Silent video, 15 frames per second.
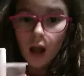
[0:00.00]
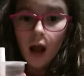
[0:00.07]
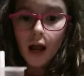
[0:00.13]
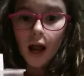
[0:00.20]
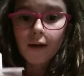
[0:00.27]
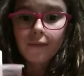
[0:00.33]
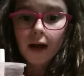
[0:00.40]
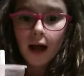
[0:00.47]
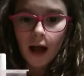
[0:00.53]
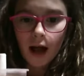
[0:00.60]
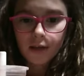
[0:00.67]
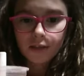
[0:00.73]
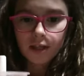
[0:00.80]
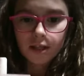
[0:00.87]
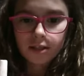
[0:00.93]
I haven't
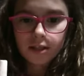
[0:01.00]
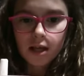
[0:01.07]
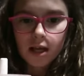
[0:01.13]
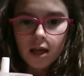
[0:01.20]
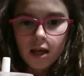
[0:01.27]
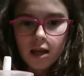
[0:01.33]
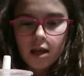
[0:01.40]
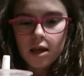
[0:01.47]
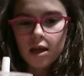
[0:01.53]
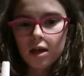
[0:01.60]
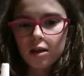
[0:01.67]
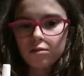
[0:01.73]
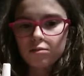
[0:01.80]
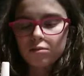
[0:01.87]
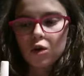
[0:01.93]
had this
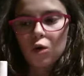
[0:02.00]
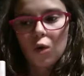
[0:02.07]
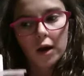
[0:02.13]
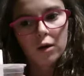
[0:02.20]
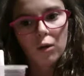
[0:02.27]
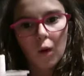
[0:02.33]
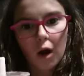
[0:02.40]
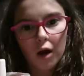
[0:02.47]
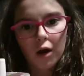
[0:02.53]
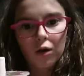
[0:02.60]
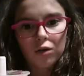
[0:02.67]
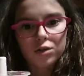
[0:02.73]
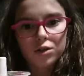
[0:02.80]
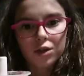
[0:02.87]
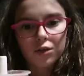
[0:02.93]
in quite a
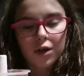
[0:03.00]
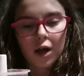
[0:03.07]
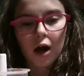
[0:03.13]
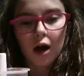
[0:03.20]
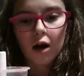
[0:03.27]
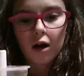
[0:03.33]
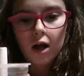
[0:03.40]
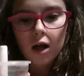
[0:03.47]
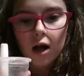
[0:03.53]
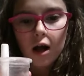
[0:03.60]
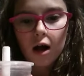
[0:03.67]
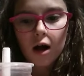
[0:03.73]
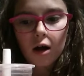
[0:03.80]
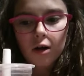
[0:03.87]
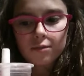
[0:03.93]
while, so yeah.
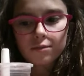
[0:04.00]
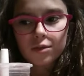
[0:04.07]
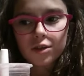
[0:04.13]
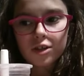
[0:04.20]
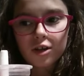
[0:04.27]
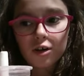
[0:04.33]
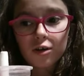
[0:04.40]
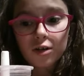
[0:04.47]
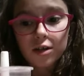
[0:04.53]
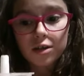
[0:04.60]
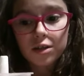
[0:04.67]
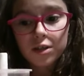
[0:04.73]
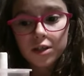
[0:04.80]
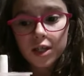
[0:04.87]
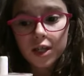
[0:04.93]
Um, so
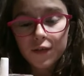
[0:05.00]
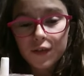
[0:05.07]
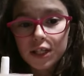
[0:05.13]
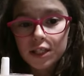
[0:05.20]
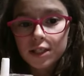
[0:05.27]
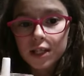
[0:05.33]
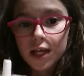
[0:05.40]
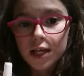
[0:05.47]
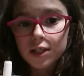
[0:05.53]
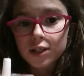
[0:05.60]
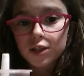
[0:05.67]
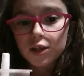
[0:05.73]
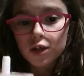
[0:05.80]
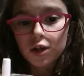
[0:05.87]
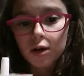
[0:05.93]
let's see if this
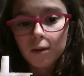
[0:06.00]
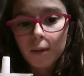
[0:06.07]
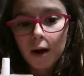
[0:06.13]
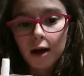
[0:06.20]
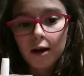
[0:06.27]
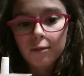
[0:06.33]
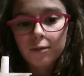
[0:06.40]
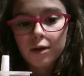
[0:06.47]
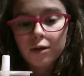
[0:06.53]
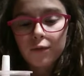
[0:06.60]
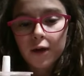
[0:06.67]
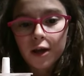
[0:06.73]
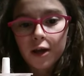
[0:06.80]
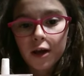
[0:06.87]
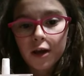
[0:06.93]
tastes good or bad. I'm gonna
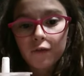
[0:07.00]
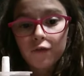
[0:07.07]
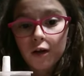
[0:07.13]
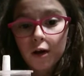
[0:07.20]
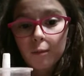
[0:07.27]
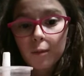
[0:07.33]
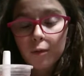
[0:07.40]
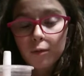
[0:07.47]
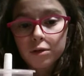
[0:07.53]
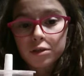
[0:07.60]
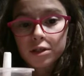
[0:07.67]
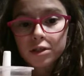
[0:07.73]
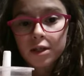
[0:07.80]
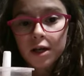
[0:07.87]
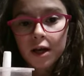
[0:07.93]
rank it from one
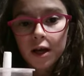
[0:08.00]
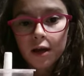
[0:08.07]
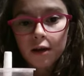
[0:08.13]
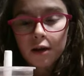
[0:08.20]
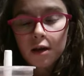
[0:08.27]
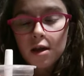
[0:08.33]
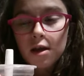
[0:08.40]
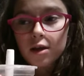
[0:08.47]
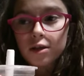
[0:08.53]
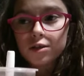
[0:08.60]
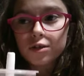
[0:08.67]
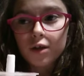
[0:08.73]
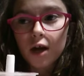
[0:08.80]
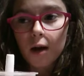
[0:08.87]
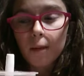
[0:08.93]
to 10.
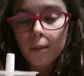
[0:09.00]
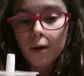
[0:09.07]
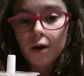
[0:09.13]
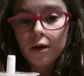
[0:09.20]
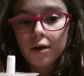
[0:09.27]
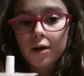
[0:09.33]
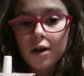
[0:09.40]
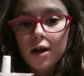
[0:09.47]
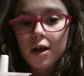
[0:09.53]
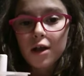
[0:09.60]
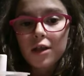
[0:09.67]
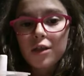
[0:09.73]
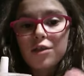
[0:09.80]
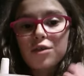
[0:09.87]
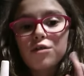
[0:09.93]
So yeah, but
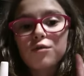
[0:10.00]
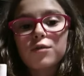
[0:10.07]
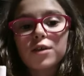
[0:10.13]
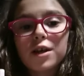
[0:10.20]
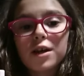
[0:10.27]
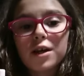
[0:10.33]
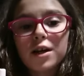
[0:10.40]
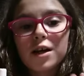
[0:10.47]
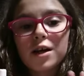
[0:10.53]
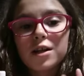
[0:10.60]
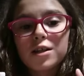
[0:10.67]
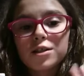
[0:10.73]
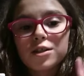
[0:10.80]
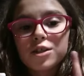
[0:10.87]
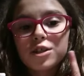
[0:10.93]
three,
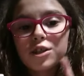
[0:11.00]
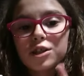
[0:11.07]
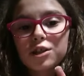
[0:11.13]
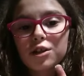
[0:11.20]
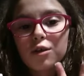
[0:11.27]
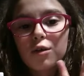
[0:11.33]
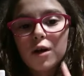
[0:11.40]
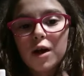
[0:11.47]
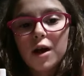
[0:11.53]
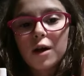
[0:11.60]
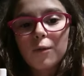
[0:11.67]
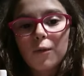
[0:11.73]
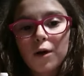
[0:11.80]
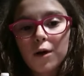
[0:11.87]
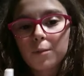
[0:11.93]
two,
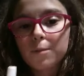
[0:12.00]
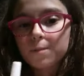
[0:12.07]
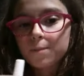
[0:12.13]
and one.